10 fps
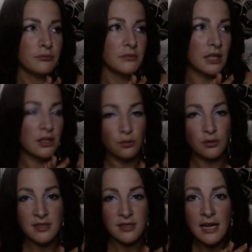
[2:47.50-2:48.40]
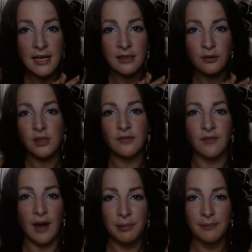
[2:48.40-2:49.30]
And you decide to give
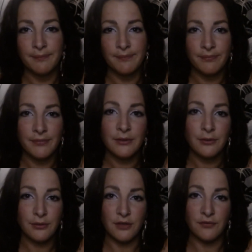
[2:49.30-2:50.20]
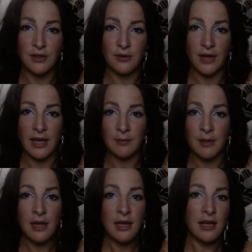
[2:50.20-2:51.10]
up to this video game
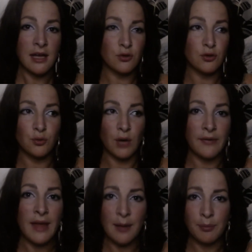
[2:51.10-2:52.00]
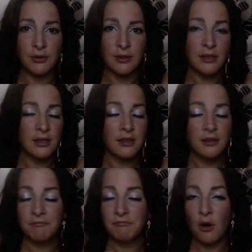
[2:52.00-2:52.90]
and just to adapt
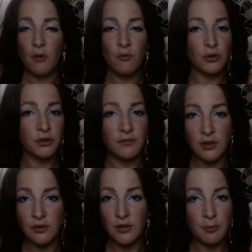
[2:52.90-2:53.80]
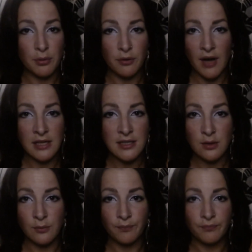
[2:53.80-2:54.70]
on what the video game provides
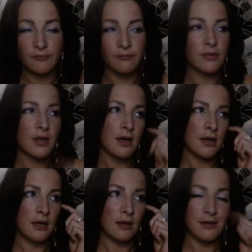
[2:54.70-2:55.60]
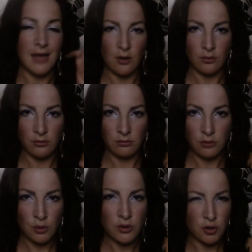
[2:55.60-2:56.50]
you. Now,
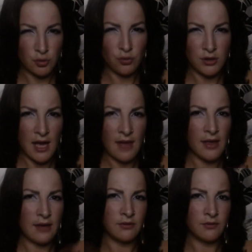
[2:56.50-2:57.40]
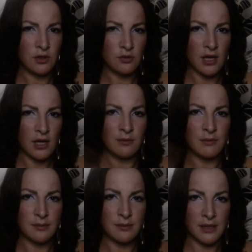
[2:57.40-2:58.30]
you understood, yeah, that the video game
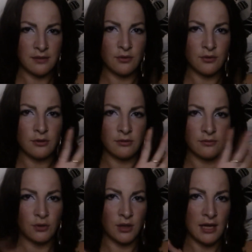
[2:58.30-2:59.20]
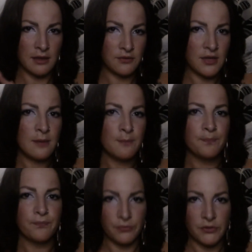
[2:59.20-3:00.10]
is a metaphor for life, yeah?
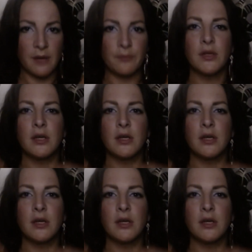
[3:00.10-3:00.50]
Yeah.